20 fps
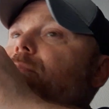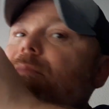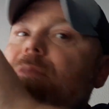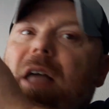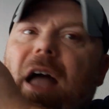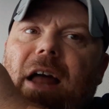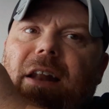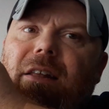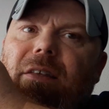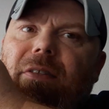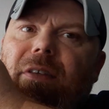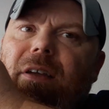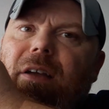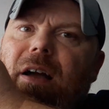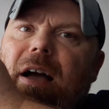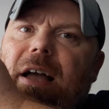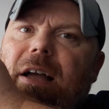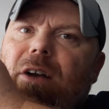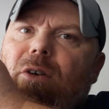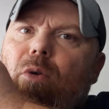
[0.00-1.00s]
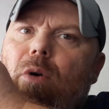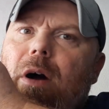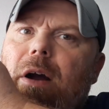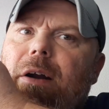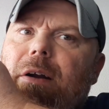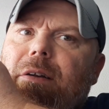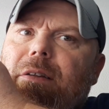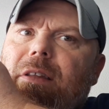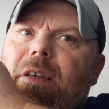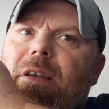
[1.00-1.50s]
How do you think I
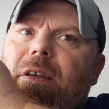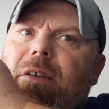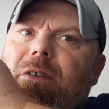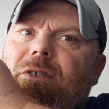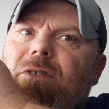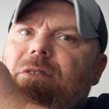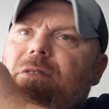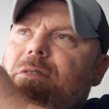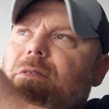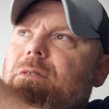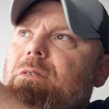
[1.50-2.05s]
acquired this?